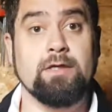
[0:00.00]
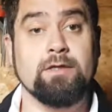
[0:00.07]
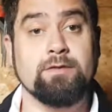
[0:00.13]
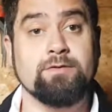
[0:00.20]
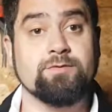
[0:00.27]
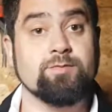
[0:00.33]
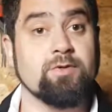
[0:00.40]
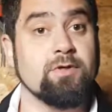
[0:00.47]

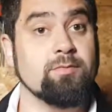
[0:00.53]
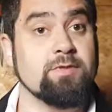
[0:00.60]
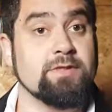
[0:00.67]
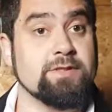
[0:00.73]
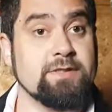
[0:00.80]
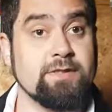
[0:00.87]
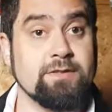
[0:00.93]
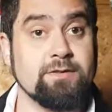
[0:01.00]
There's probably
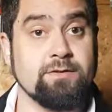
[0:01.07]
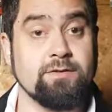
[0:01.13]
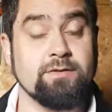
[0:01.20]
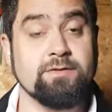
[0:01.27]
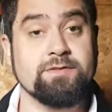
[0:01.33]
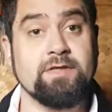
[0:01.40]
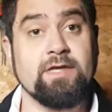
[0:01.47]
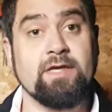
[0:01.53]

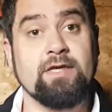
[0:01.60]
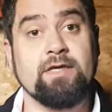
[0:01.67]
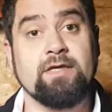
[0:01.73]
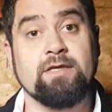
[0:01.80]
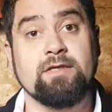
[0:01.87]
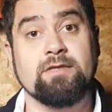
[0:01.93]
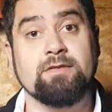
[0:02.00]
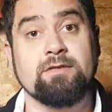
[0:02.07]
needles
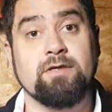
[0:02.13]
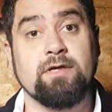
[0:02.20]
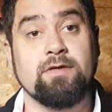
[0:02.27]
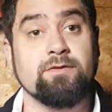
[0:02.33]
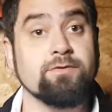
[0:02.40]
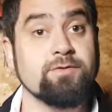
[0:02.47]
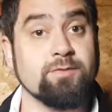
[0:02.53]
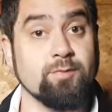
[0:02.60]
and
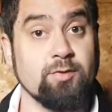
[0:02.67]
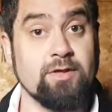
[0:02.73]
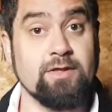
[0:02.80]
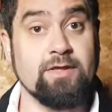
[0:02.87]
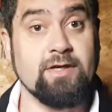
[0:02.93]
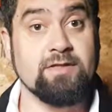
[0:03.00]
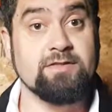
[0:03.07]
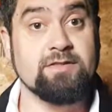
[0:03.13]
other debris
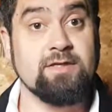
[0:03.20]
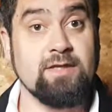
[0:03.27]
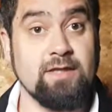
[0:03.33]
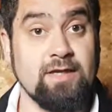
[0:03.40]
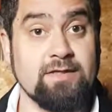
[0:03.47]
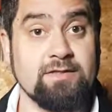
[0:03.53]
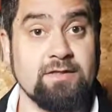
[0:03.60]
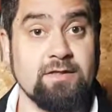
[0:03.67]
that's
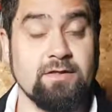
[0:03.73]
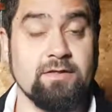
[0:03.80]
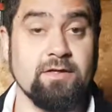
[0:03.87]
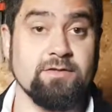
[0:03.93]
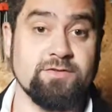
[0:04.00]
collected in there.